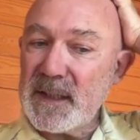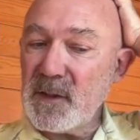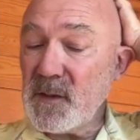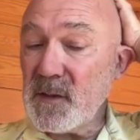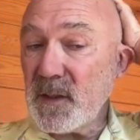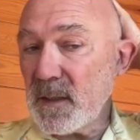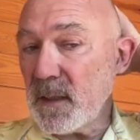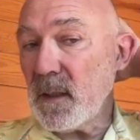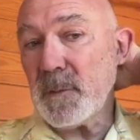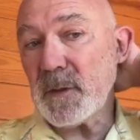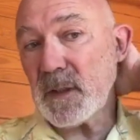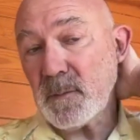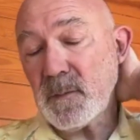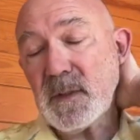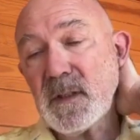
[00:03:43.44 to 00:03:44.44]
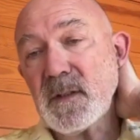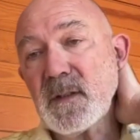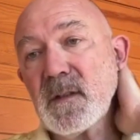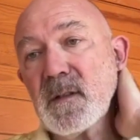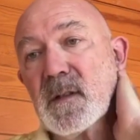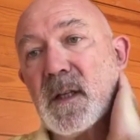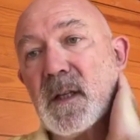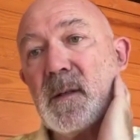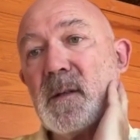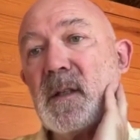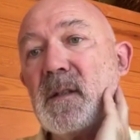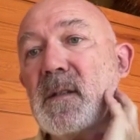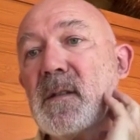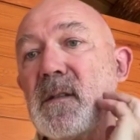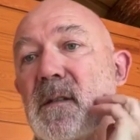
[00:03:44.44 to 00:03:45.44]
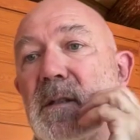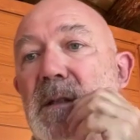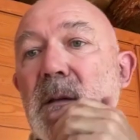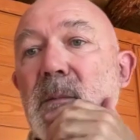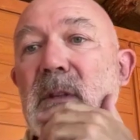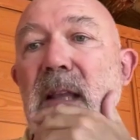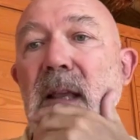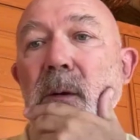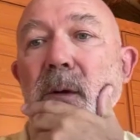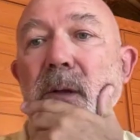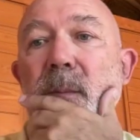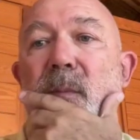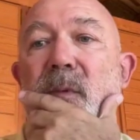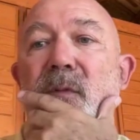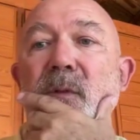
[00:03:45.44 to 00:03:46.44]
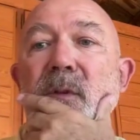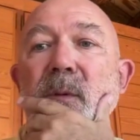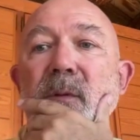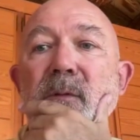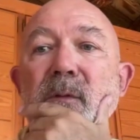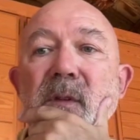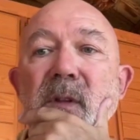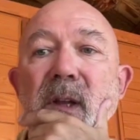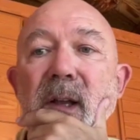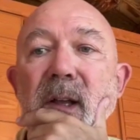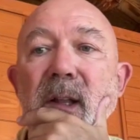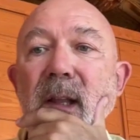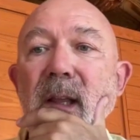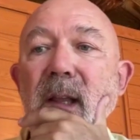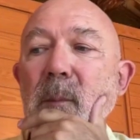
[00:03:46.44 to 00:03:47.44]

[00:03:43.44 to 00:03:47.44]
It doesn't determine them. It doesn't determine the outcome before you even start,